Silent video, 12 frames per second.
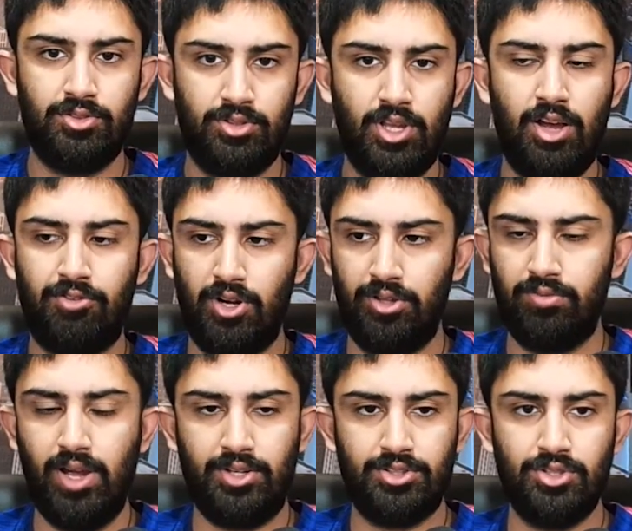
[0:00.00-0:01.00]
Yeah, for other
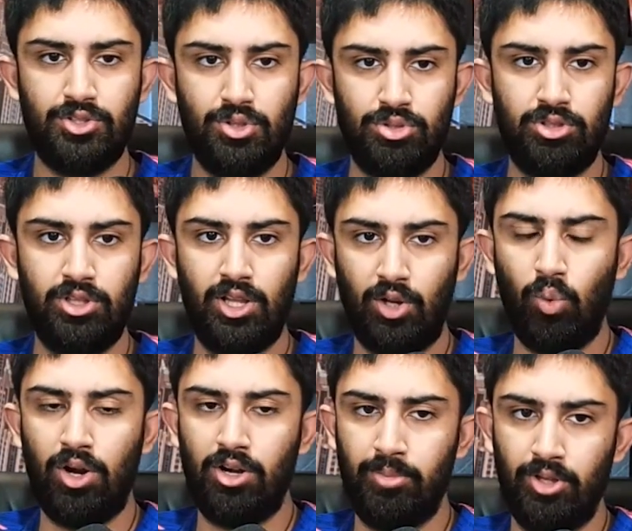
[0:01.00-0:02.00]
vaccines, usually like
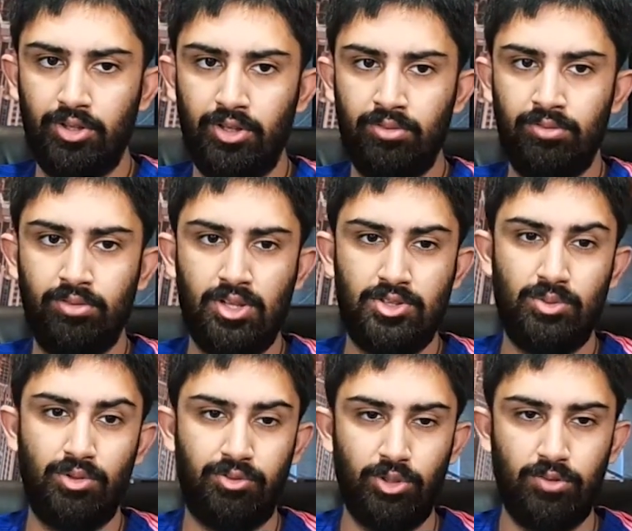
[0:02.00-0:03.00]
1 in a million. That's
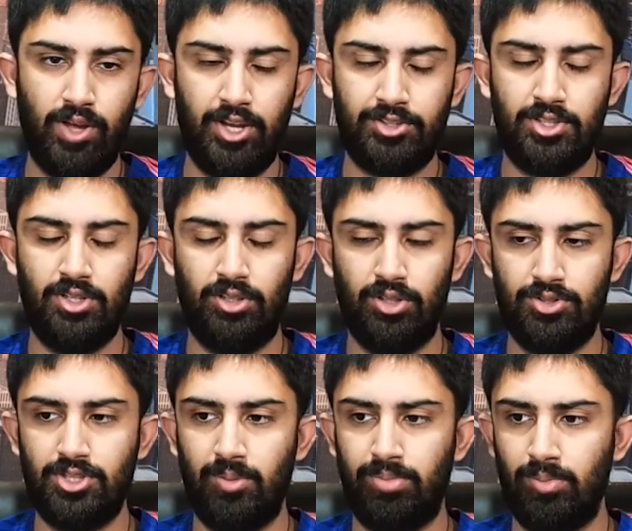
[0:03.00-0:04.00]
the flu vaccine, although
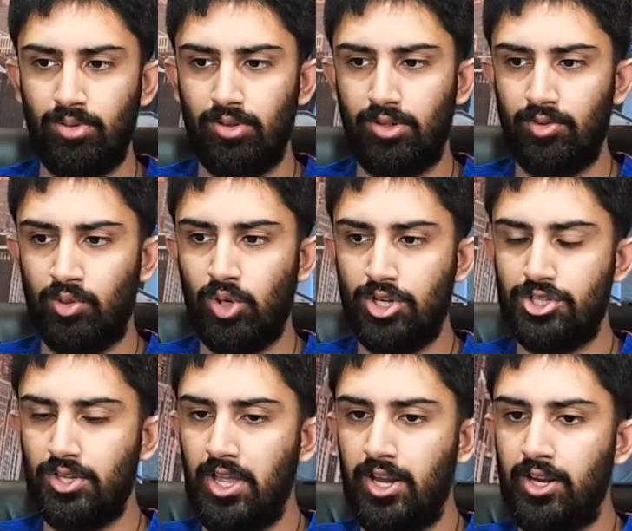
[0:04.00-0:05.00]
some people are even
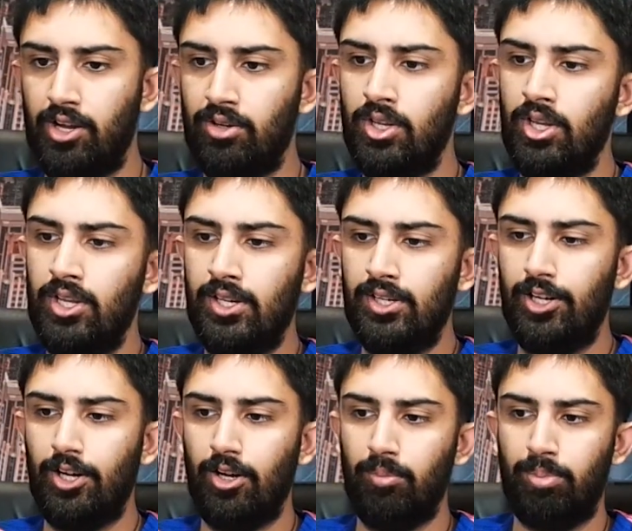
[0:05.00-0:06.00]
questioning that now.
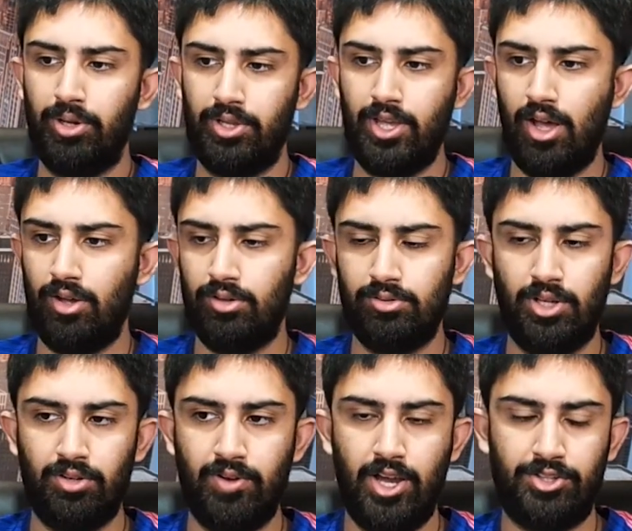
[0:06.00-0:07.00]
But
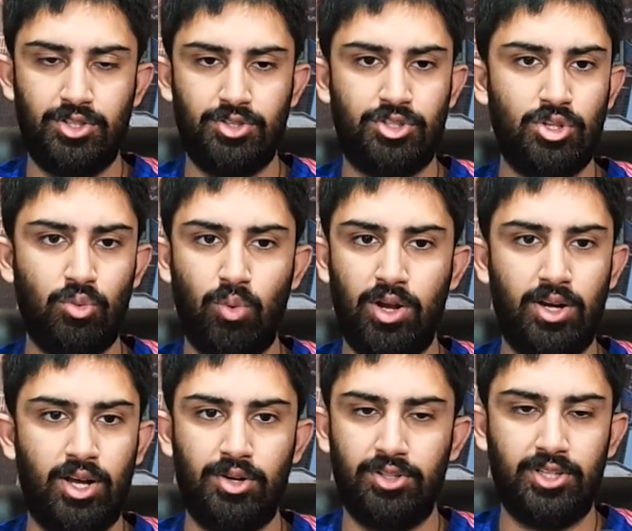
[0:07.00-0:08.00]
other vaccines too, 1 in
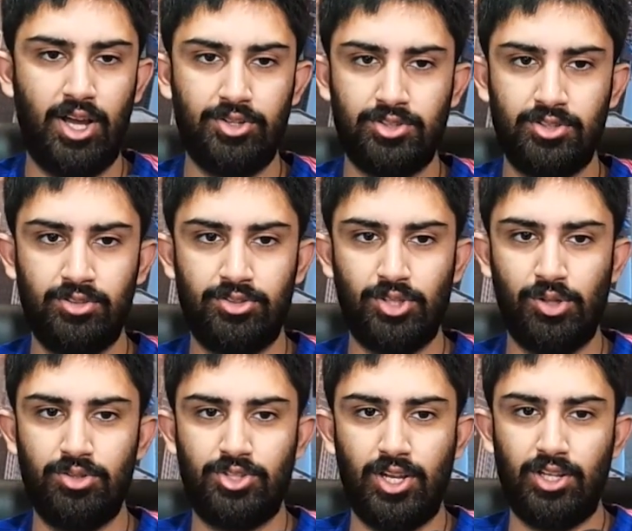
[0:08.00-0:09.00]
100,000. So
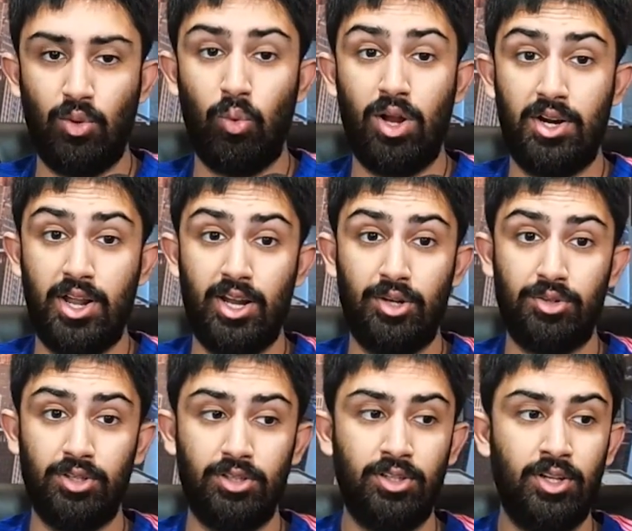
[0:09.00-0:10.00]
suddenly 1 in
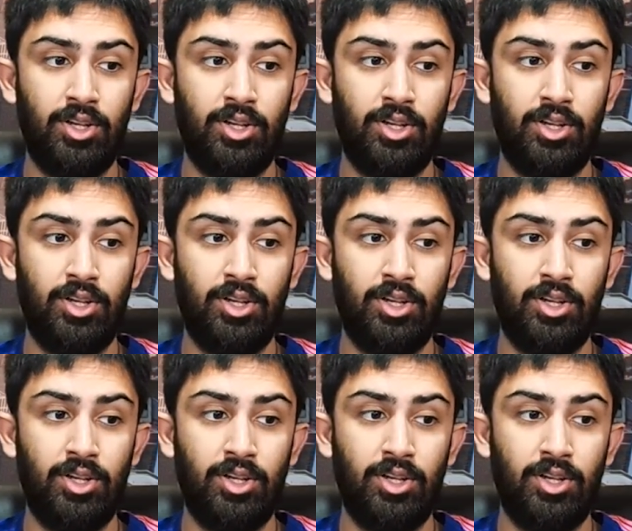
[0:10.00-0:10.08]
800.